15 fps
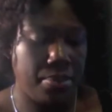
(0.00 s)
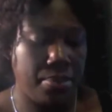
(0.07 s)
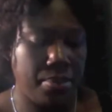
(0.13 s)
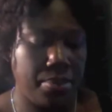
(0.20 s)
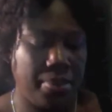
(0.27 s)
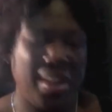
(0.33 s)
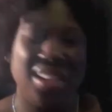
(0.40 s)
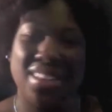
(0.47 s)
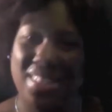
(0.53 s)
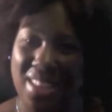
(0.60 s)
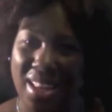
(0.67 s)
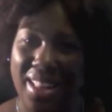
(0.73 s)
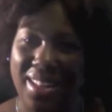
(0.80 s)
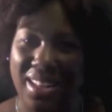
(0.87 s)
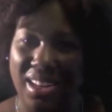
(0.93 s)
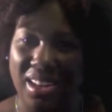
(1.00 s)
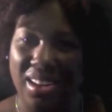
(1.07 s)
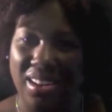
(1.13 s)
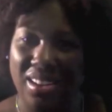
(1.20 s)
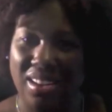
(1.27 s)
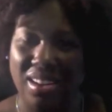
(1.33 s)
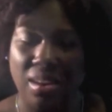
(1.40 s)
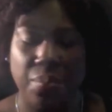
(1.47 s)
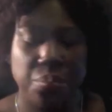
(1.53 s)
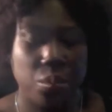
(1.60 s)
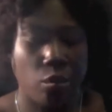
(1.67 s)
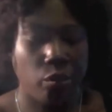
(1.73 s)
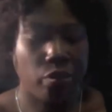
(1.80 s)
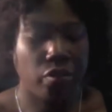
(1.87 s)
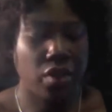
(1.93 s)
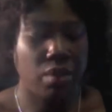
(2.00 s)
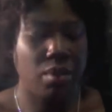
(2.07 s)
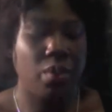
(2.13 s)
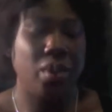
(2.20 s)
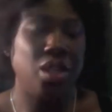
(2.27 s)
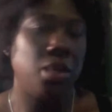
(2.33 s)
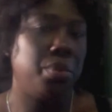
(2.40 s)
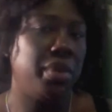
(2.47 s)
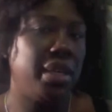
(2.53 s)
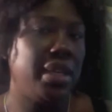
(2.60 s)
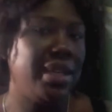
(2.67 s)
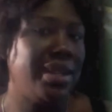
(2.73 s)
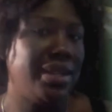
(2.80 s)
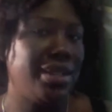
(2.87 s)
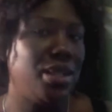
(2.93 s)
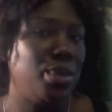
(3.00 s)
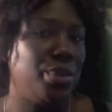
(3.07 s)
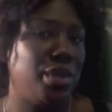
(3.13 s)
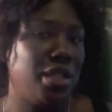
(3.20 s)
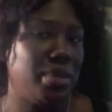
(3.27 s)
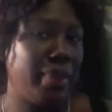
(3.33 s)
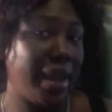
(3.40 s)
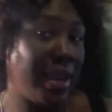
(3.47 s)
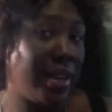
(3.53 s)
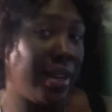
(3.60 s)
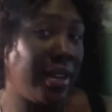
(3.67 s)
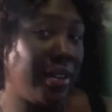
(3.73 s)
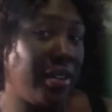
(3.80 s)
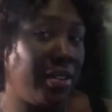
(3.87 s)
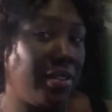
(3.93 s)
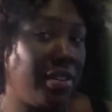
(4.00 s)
It looks like a lot, but when you put it into perspective